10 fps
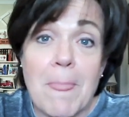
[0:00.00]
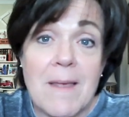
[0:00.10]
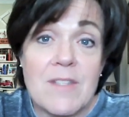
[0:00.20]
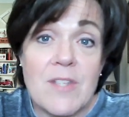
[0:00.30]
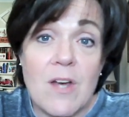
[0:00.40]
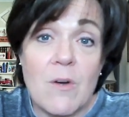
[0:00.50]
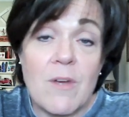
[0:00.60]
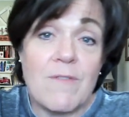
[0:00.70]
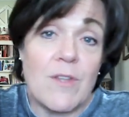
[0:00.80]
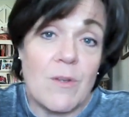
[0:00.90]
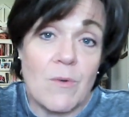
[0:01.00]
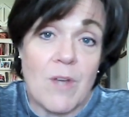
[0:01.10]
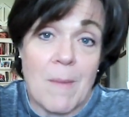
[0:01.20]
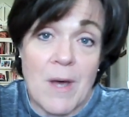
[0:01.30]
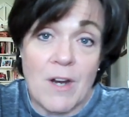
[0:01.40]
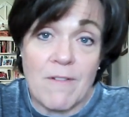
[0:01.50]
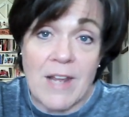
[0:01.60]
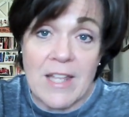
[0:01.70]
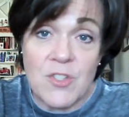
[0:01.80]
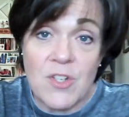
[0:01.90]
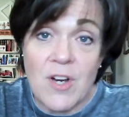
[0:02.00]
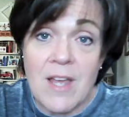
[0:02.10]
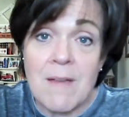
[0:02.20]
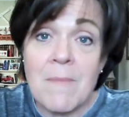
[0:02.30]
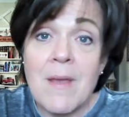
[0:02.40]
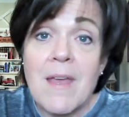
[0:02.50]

So if you come on over to Instagram,